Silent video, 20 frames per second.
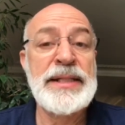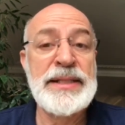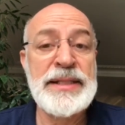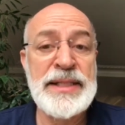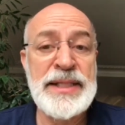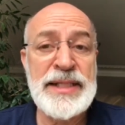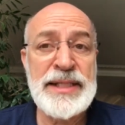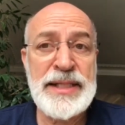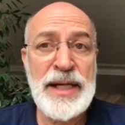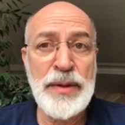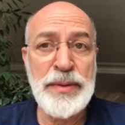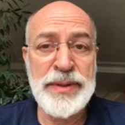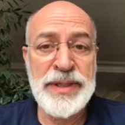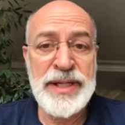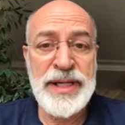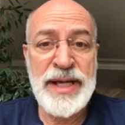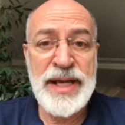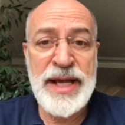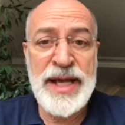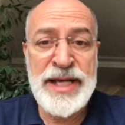This is
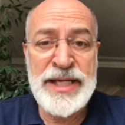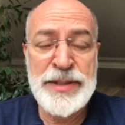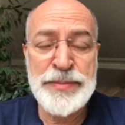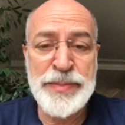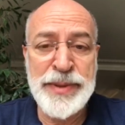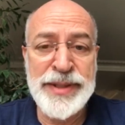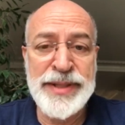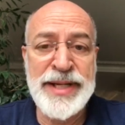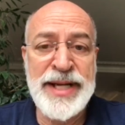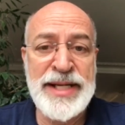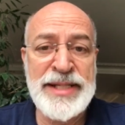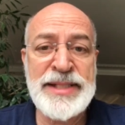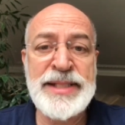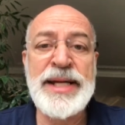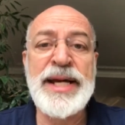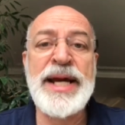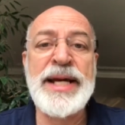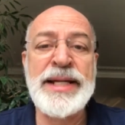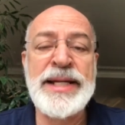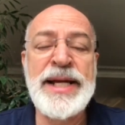our experience
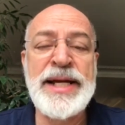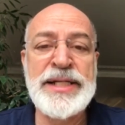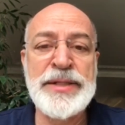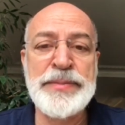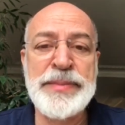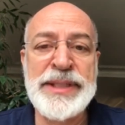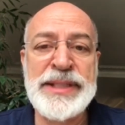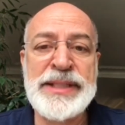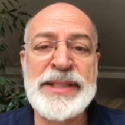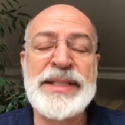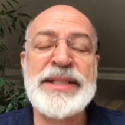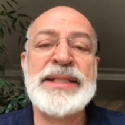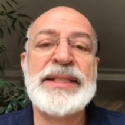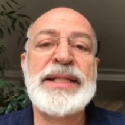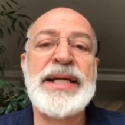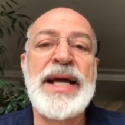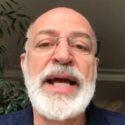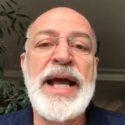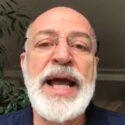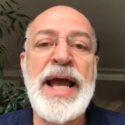and
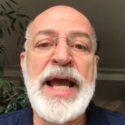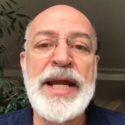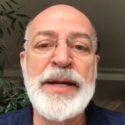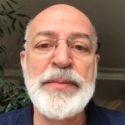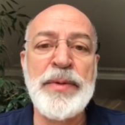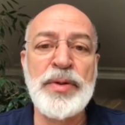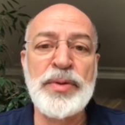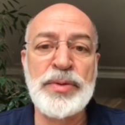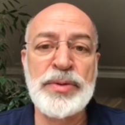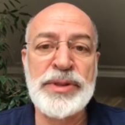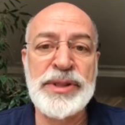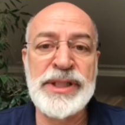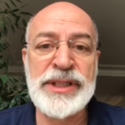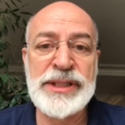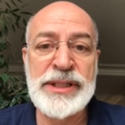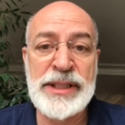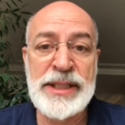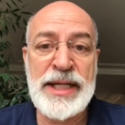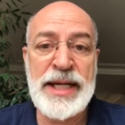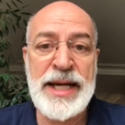expertise, animal
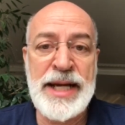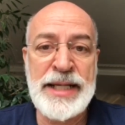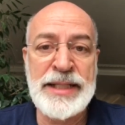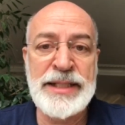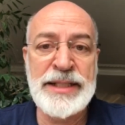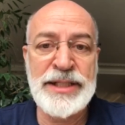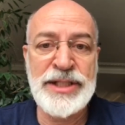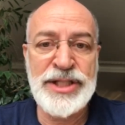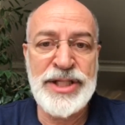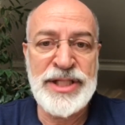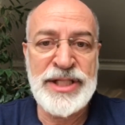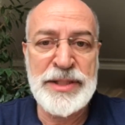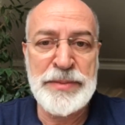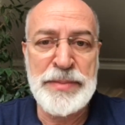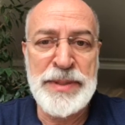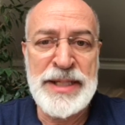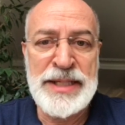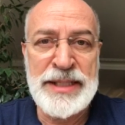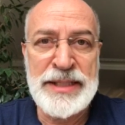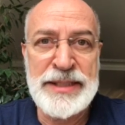nutrition and
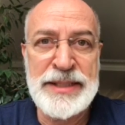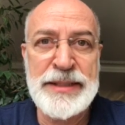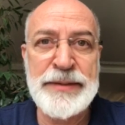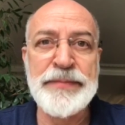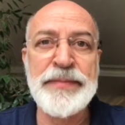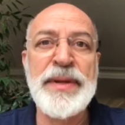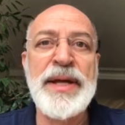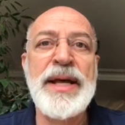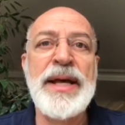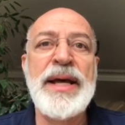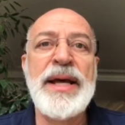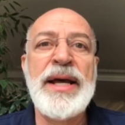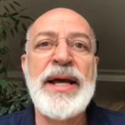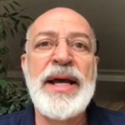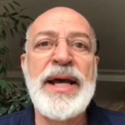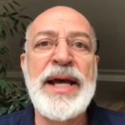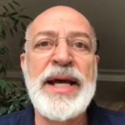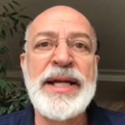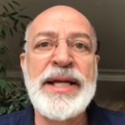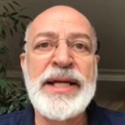digestibility
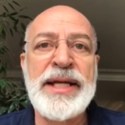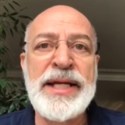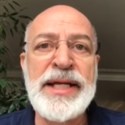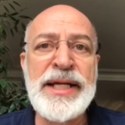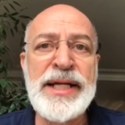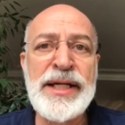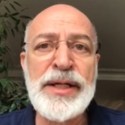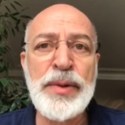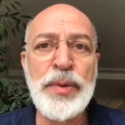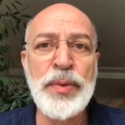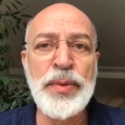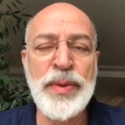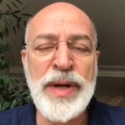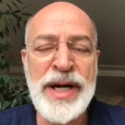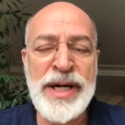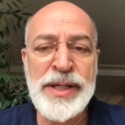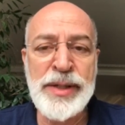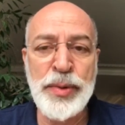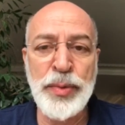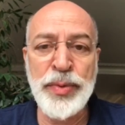and here
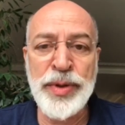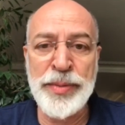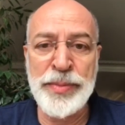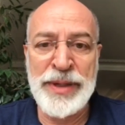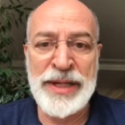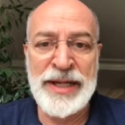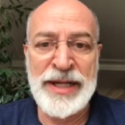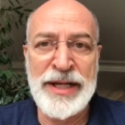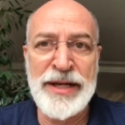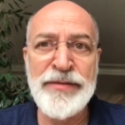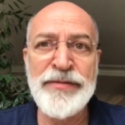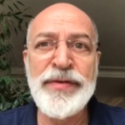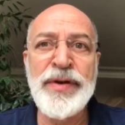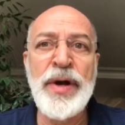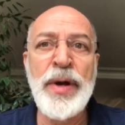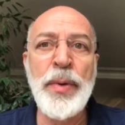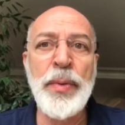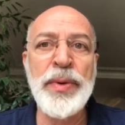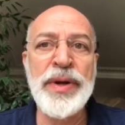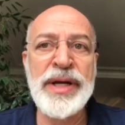where we believe
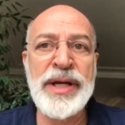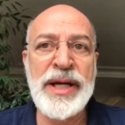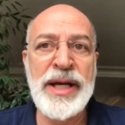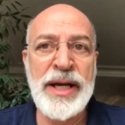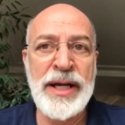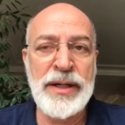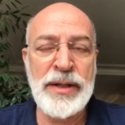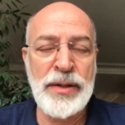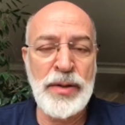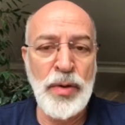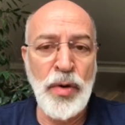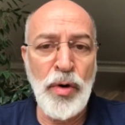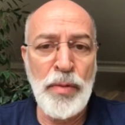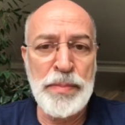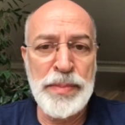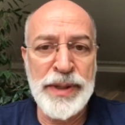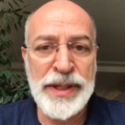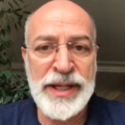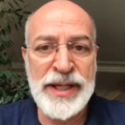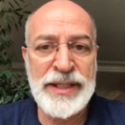we can
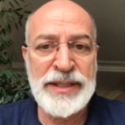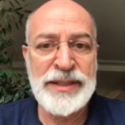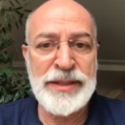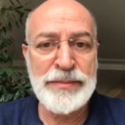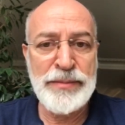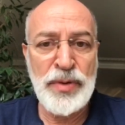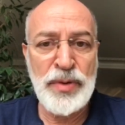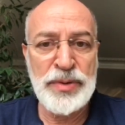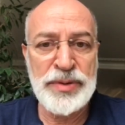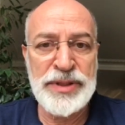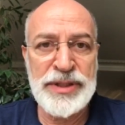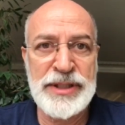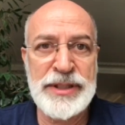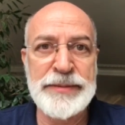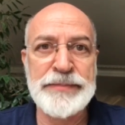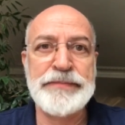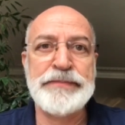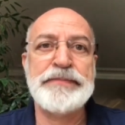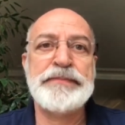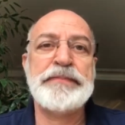cooperate the most.